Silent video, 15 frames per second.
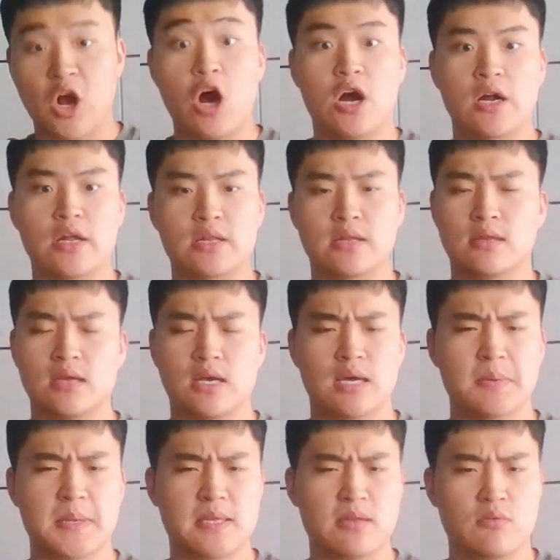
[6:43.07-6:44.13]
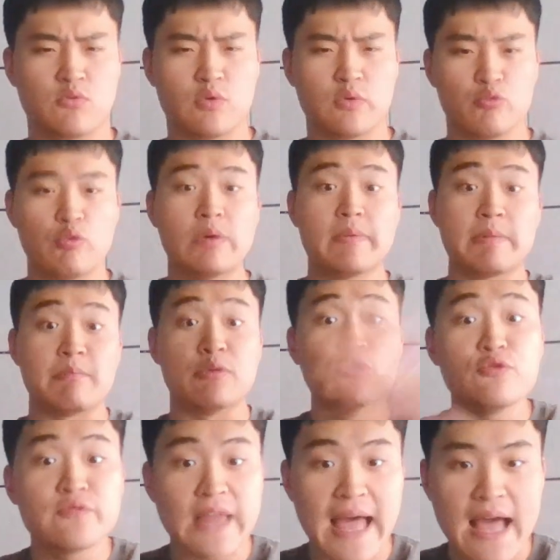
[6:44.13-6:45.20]
gone. Will be
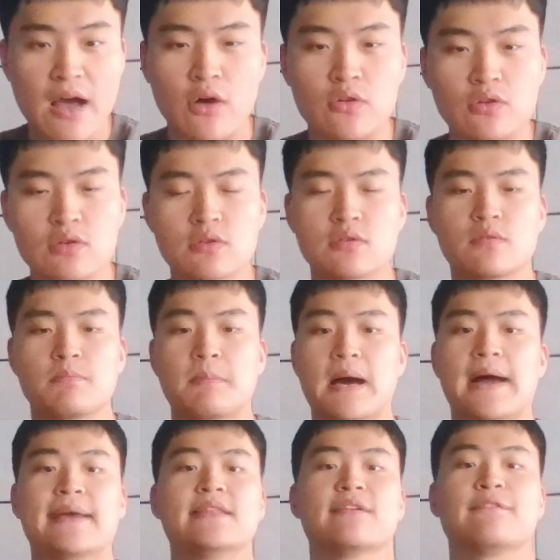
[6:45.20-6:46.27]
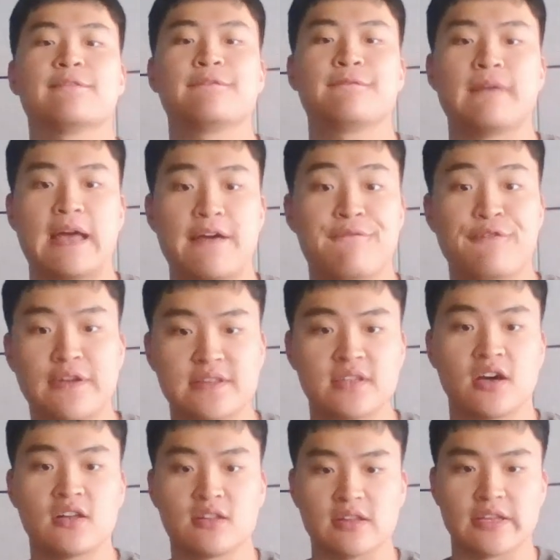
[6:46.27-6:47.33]
moved out by the
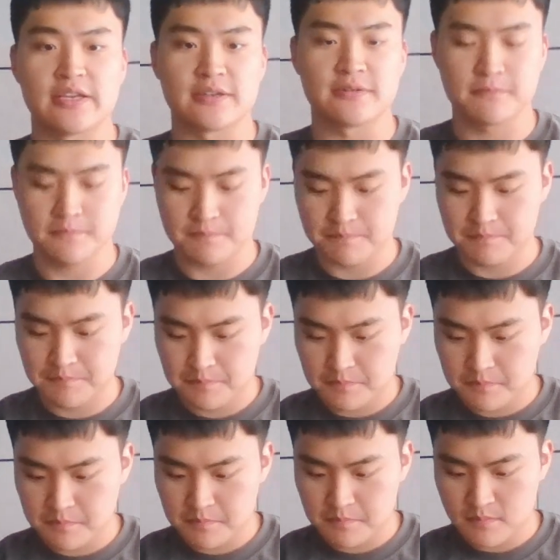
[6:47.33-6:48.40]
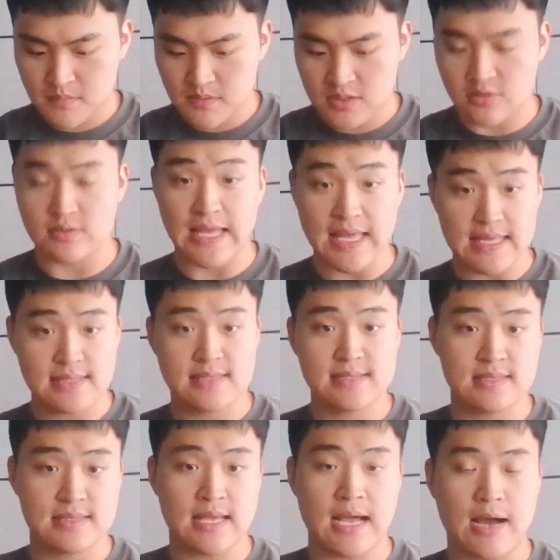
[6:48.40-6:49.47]
FN tunneling. So
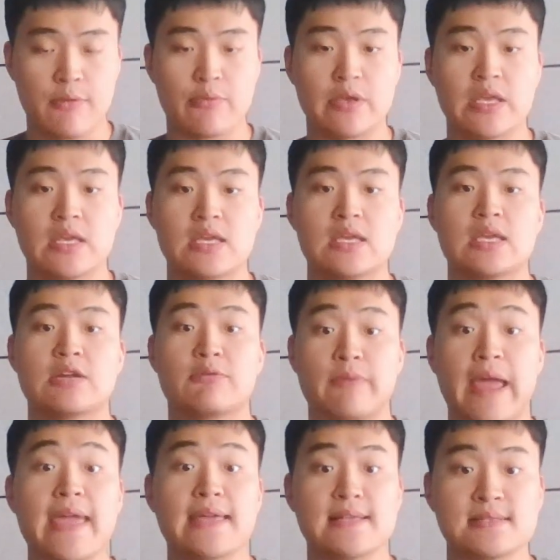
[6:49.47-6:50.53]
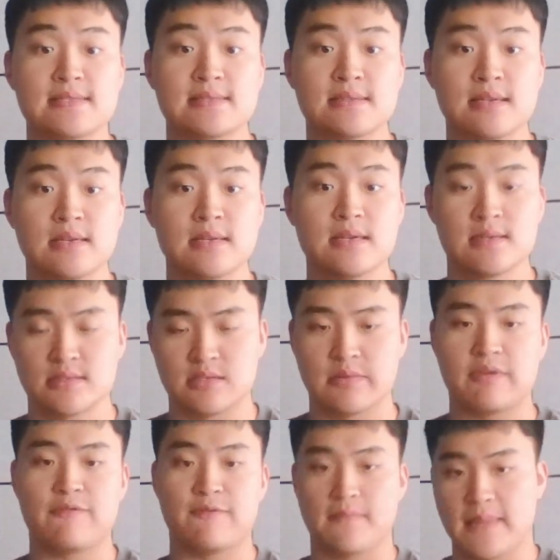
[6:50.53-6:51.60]
that's how we erase
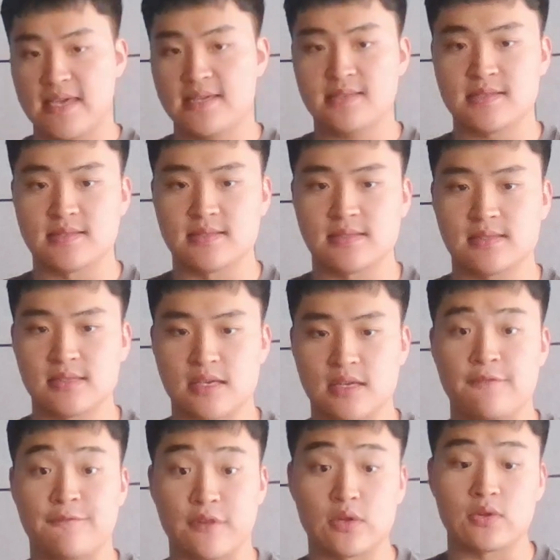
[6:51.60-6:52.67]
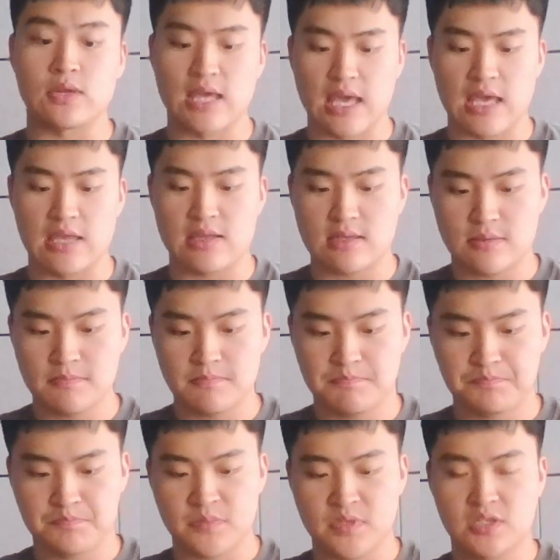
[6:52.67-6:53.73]
some informations in floating gate.
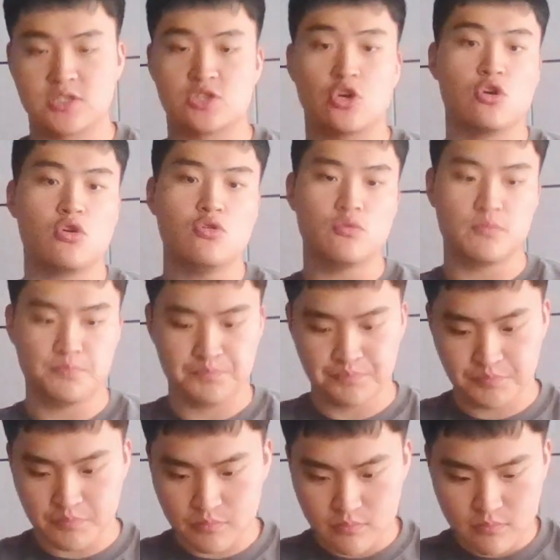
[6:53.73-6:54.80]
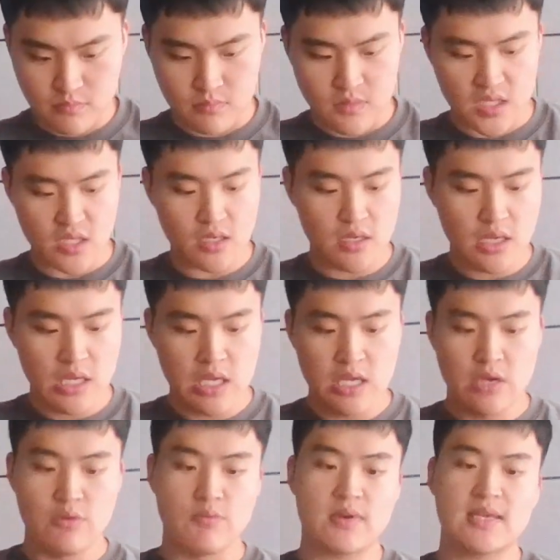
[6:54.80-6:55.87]
So
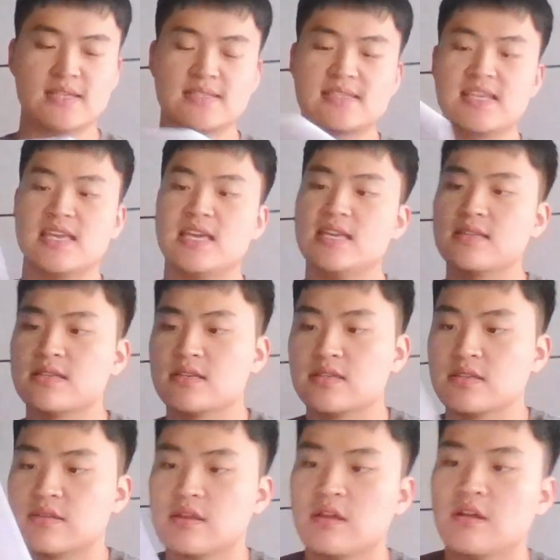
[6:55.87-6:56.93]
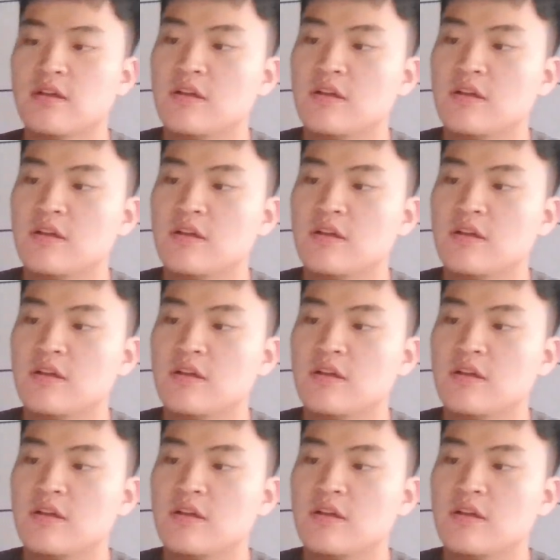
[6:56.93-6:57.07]
we can see the